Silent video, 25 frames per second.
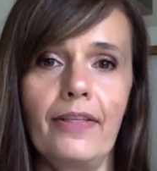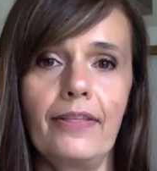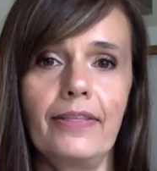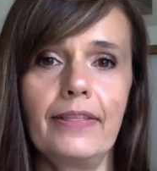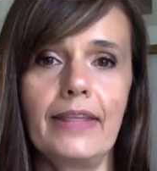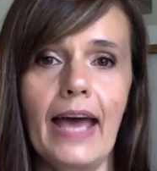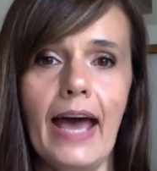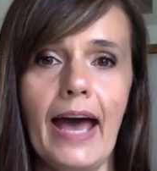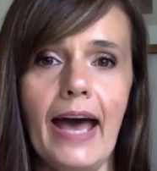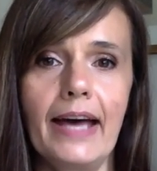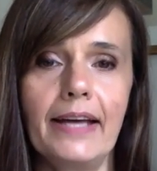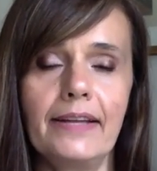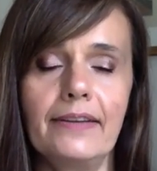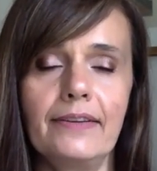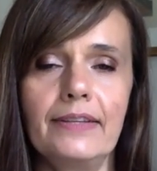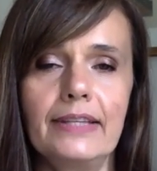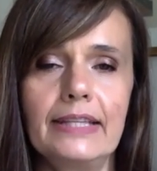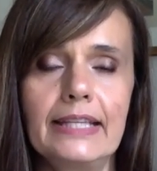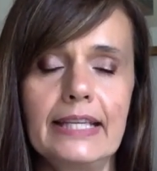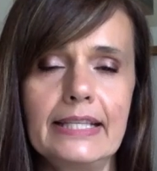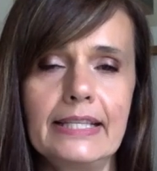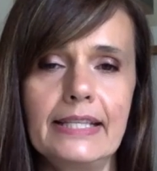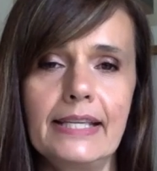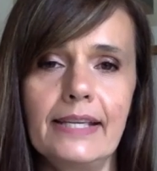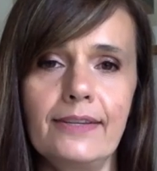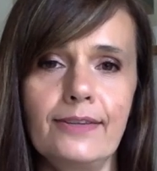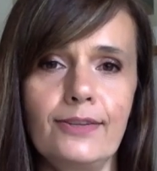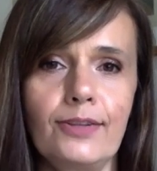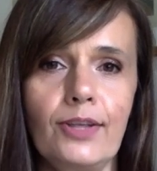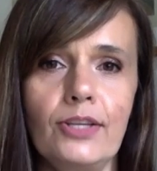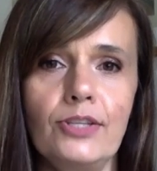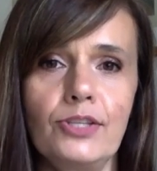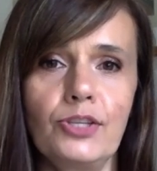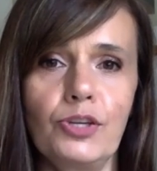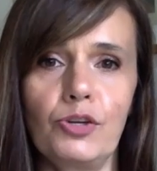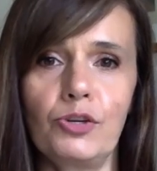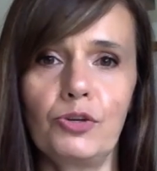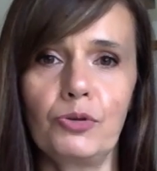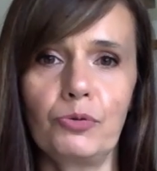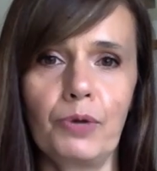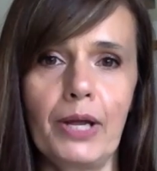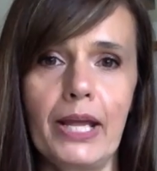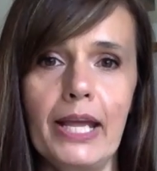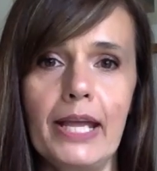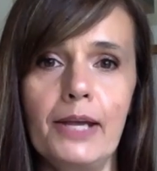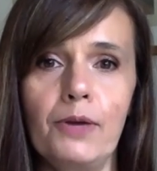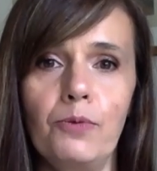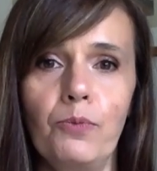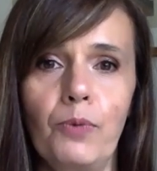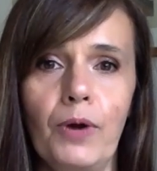that this is the
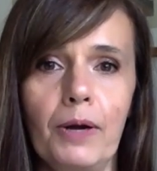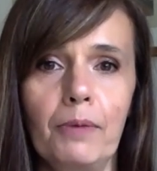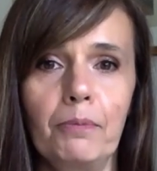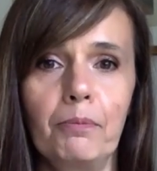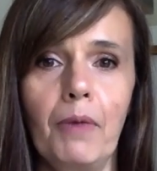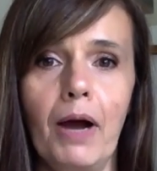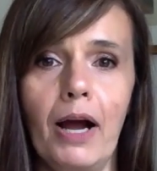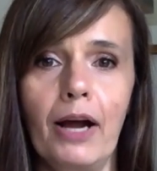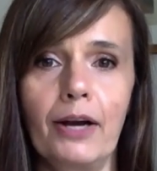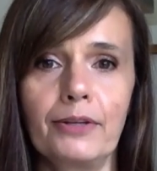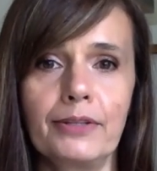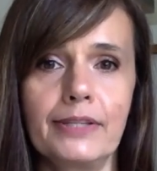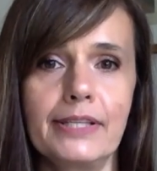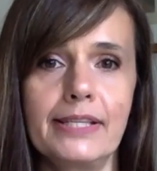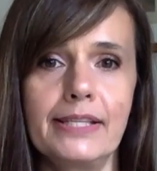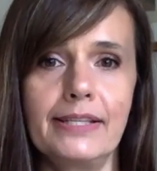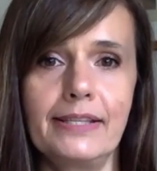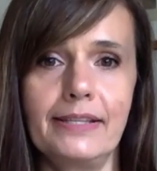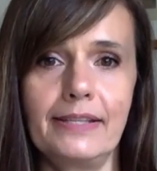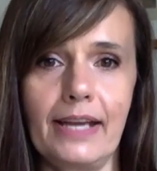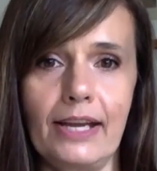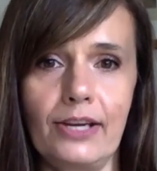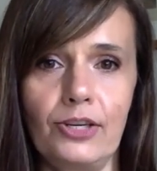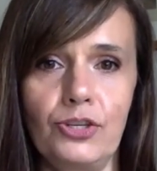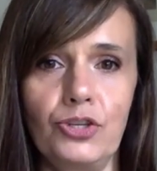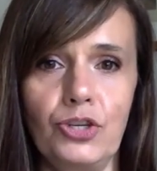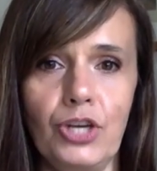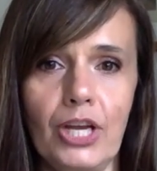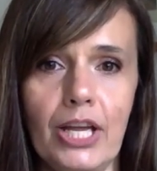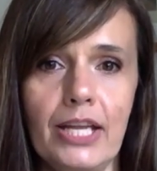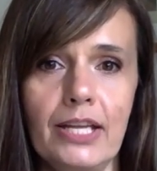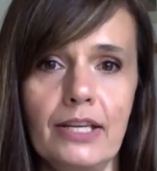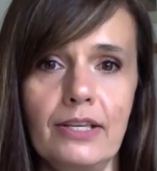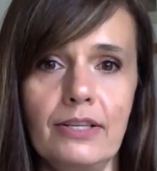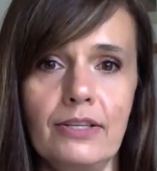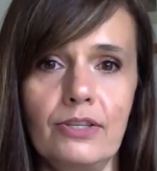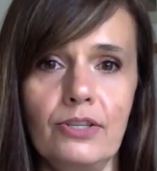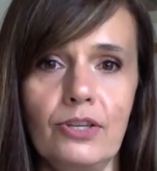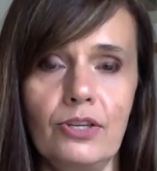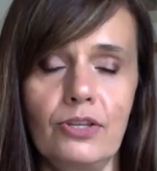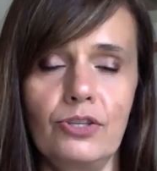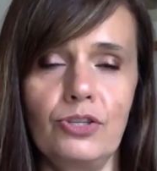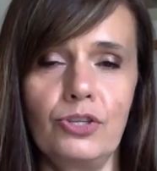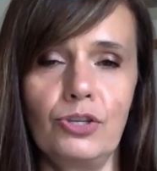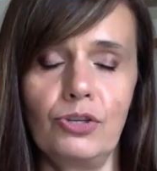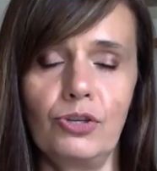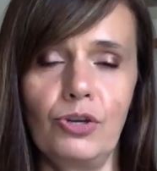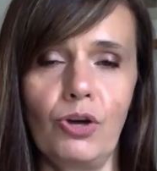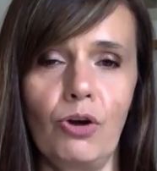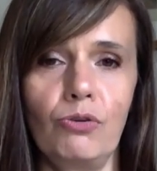degree where Mars stationed
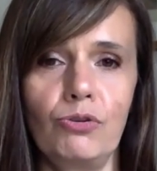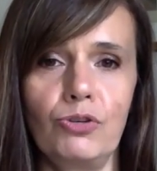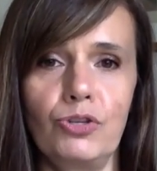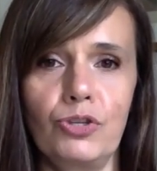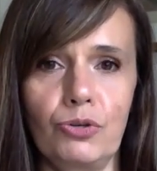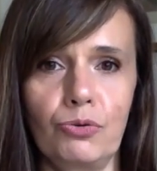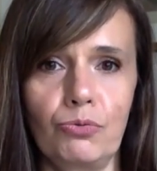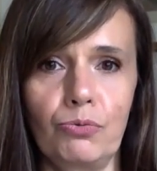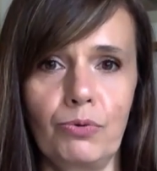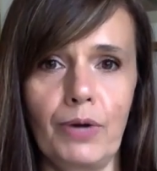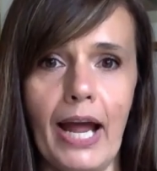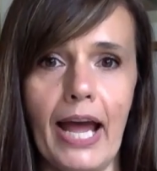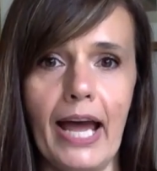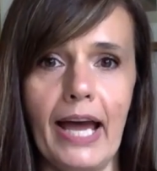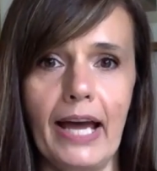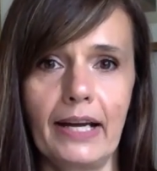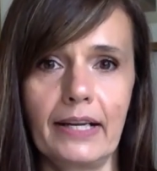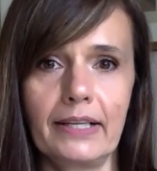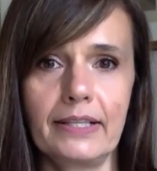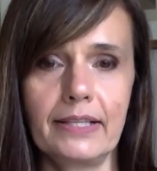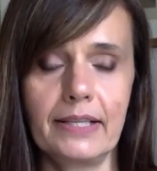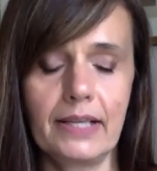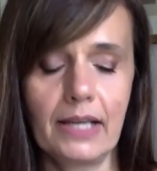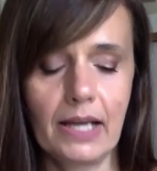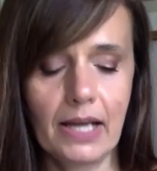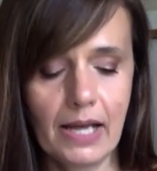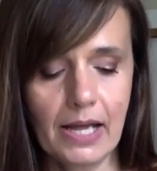to go direct